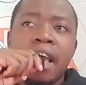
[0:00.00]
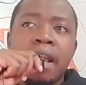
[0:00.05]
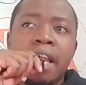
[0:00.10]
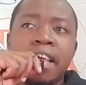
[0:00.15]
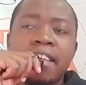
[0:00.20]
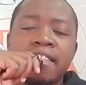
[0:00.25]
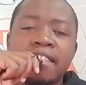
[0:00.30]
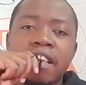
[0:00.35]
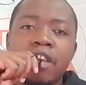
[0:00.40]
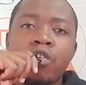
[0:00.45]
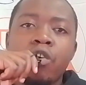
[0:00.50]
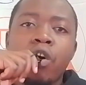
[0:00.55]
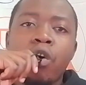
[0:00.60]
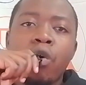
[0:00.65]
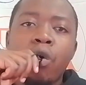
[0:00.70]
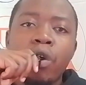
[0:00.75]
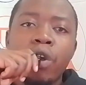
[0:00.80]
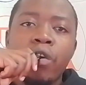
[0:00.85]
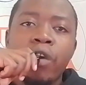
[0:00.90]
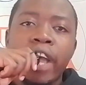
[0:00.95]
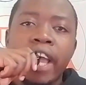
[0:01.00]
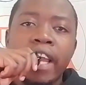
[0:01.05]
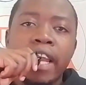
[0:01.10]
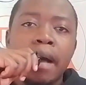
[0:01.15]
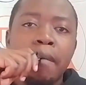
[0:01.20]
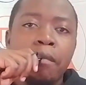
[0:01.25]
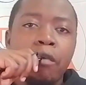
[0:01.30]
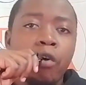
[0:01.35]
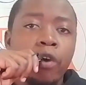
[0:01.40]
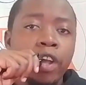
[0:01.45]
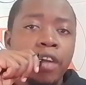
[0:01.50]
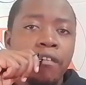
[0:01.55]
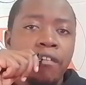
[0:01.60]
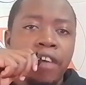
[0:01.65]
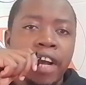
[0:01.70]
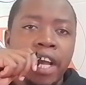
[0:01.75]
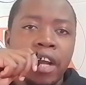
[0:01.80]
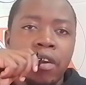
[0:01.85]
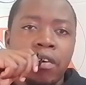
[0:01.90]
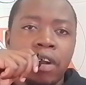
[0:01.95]
Let's say you end up going
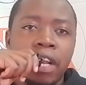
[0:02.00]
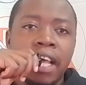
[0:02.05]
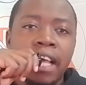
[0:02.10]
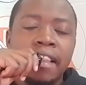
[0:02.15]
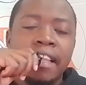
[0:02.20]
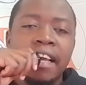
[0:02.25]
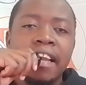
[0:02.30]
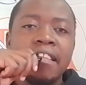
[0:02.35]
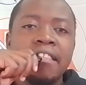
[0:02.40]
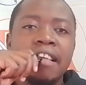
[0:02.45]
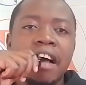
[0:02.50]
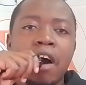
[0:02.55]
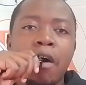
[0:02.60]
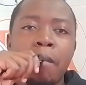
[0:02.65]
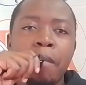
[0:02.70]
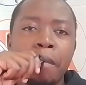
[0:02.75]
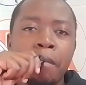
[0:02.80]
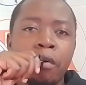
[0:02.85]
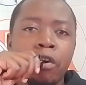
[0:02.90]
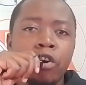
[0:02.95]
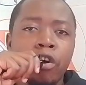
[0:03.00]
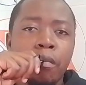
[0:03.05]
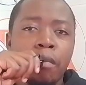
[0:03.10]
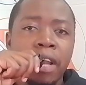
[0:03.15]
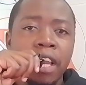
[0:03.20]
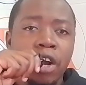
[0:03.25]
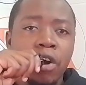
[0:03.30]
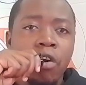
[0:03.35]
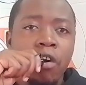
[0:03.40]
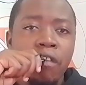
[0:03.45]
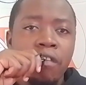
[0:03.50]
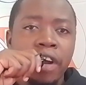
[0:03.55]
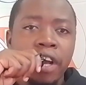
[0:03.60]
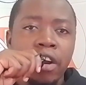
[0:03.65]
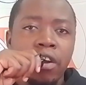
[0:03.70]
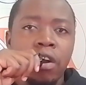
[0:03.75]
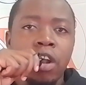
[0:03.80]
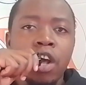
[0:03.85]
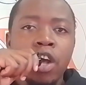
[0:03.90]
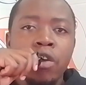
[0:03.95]
viral. That is how people normally go
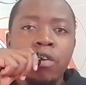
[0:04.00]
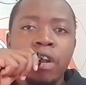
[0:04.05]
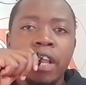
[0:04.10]
viral.